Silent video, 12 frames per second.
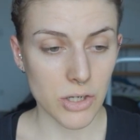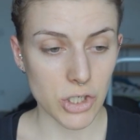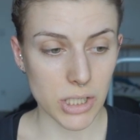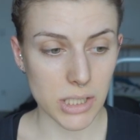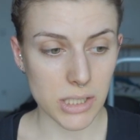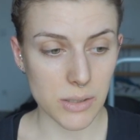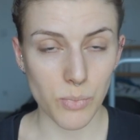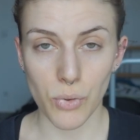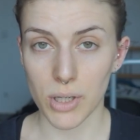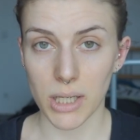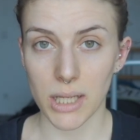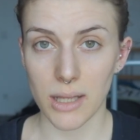Just
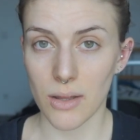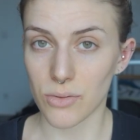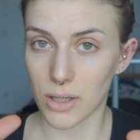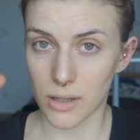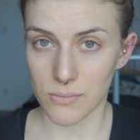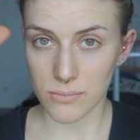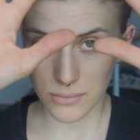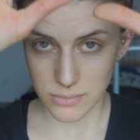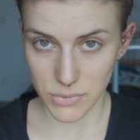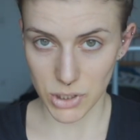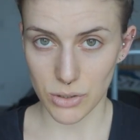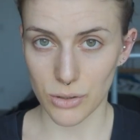putting it out there,
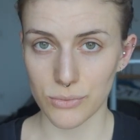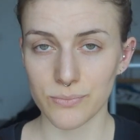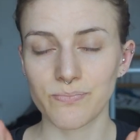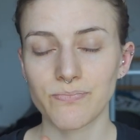you know.